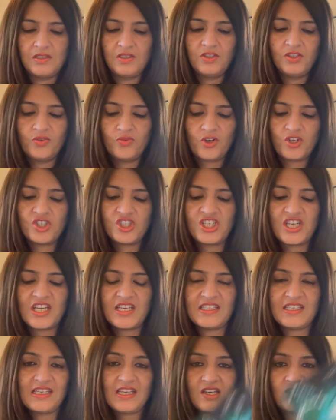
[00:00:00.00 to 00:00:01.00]
You've got
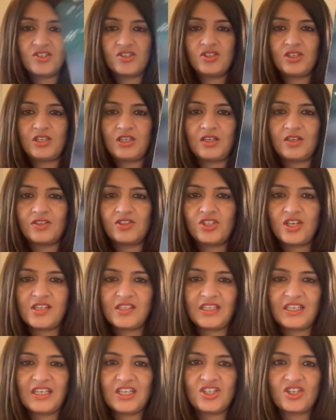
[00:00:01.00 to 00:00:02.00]
chasing energy here.
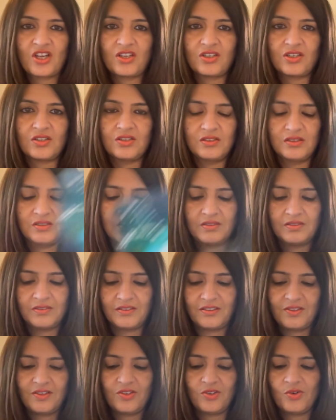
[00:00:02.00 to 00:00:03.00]
Chasing each other.
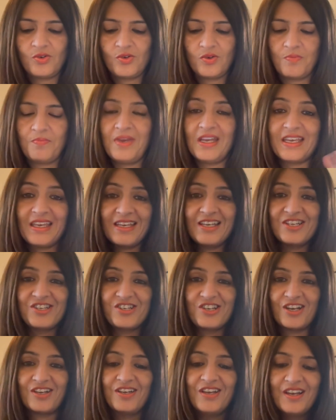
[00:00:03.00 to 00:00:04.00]
Making
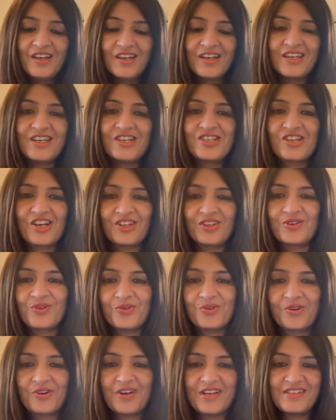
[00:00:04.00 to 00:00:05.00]
each other go
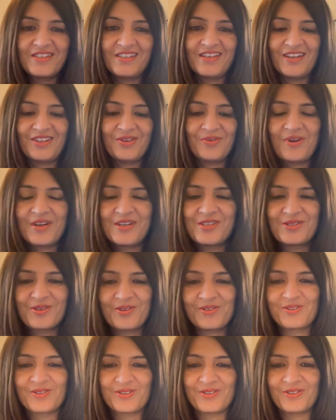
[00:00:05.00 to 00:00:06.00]
crazy. Otherwise
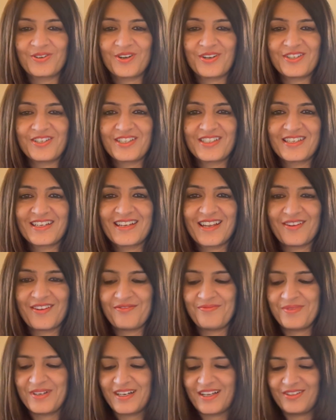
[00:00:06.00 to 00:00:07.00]
also. Not just in
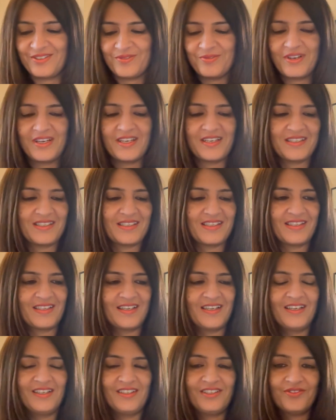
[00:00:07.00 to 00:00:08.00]
love, but otherwise.
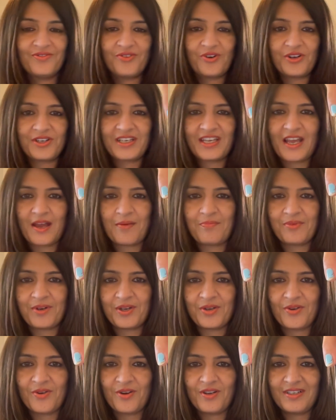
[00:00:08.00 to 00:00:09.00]
You've got
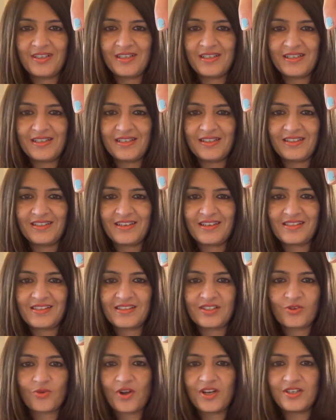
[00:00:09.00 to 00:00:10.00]
Capricorn. It's
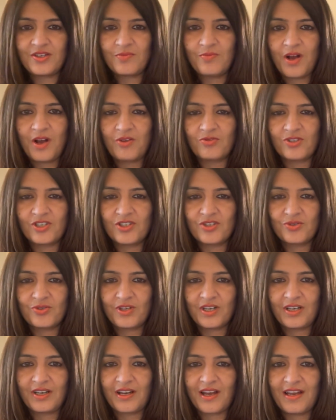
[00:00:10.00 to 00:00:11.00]
quite a mountain to
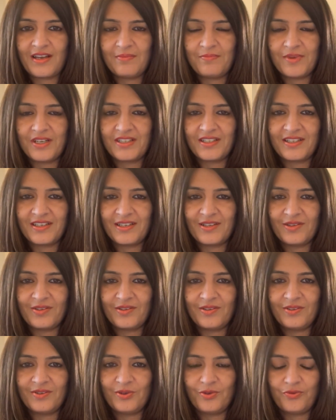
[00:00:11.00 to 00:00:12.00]
climb, but they
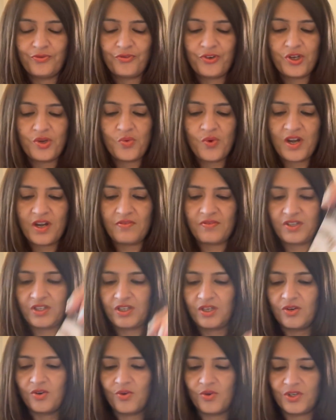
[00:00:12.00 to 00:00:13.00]
look for you wherever they
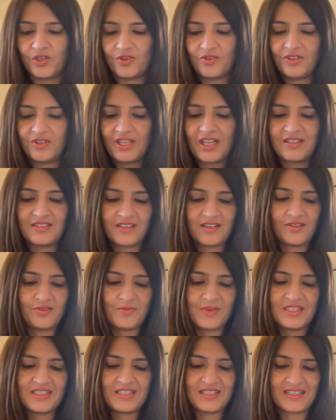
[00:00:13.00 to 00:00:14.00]
go. You know, that's another
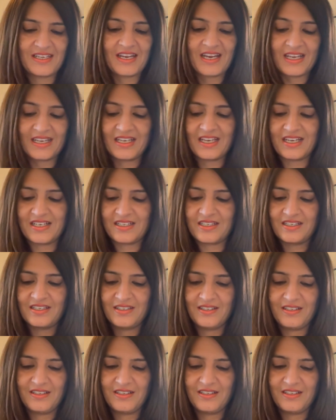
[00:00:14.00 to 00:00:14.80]
message that I get.